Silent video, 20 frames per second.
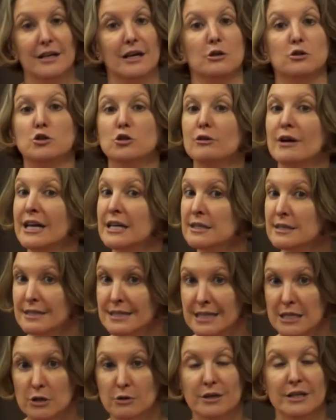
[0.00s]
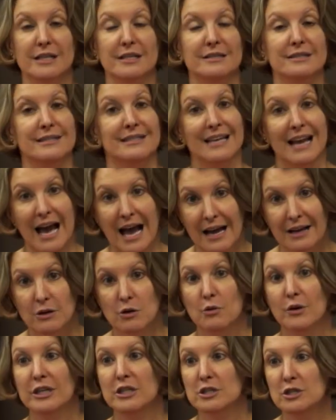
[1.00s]
a trade secret is not
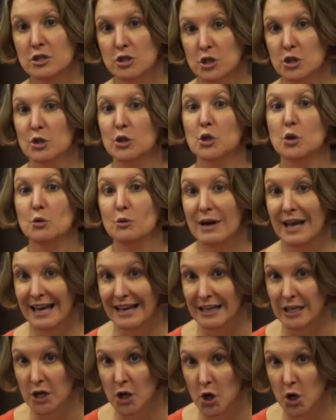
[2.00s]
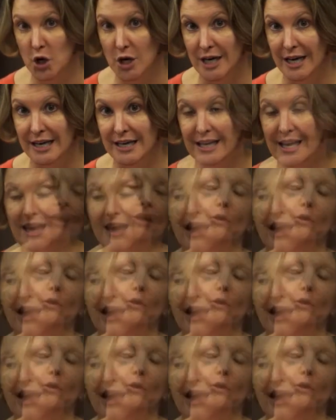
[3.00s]
going to do you any good.